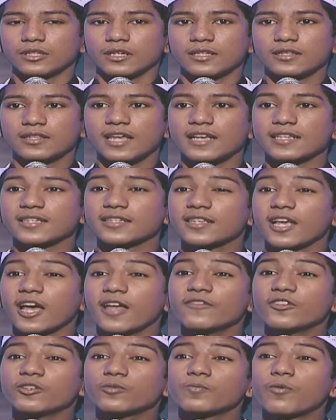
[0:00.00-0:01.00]
Thus,
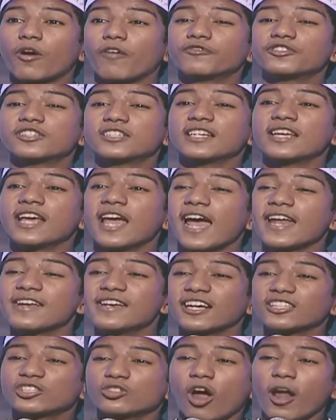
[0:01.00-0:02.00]
this prophecy
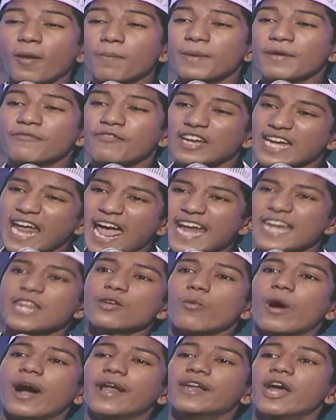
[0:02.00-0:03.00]
does not befit
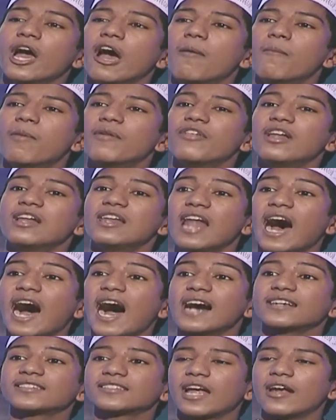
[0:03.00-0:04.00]
anyone but the
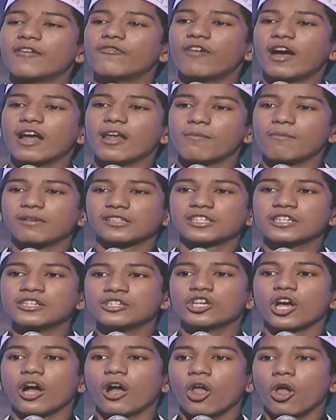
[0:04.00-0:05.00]
last and final
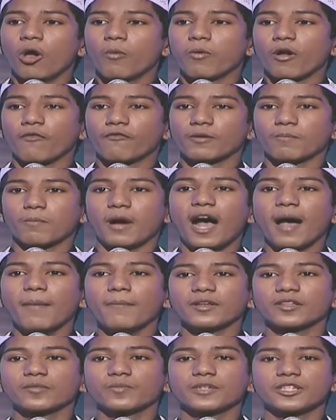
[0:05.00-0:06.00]
messenger, Prophet
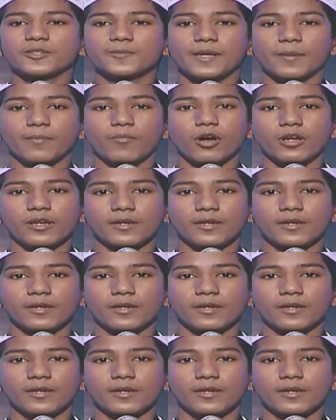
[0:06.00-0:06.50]
Muhammad, peace be upon